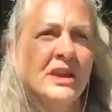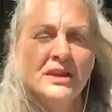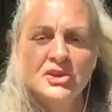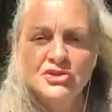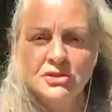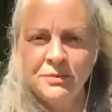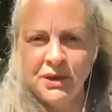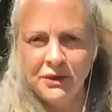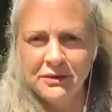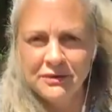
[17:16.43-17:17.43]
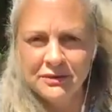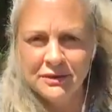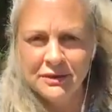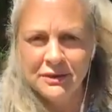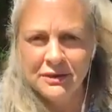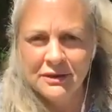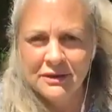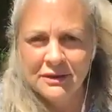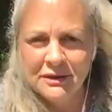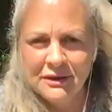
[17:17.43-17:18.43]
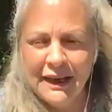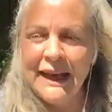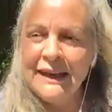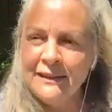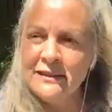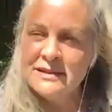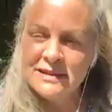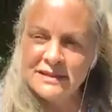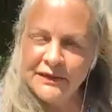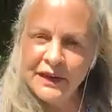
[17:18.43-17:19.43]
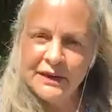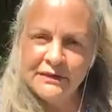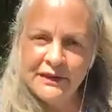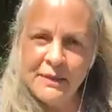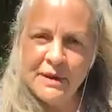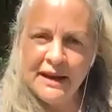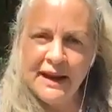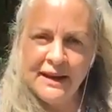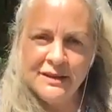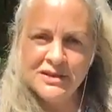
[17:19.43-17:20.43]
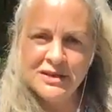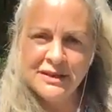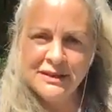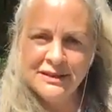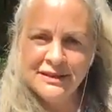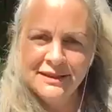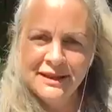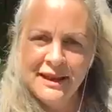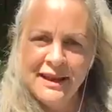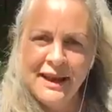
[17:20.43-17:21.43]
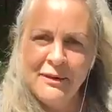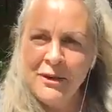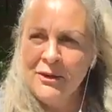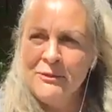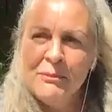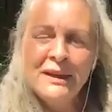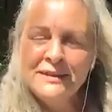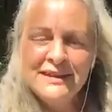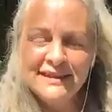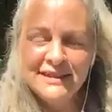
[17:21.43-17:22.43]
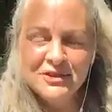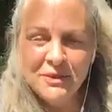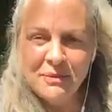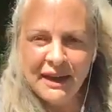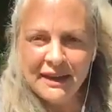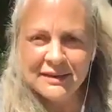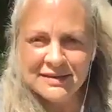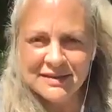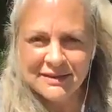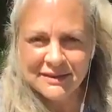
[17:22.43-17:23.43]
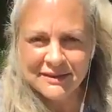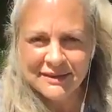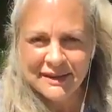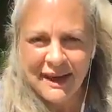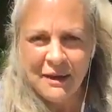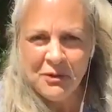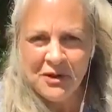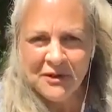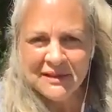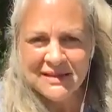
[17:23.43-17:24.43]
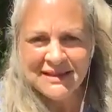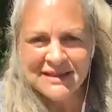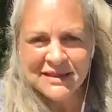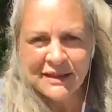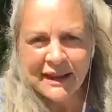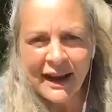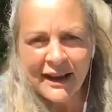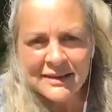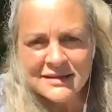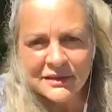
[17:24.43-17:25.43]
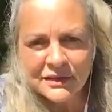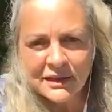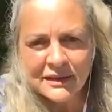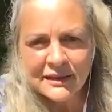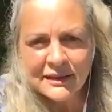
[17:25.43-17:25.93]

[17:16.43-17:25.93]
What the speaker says: contribute in this divine feminine energy? We're in multi-sensory beings, and we're not listening to that. Hi, Sonia.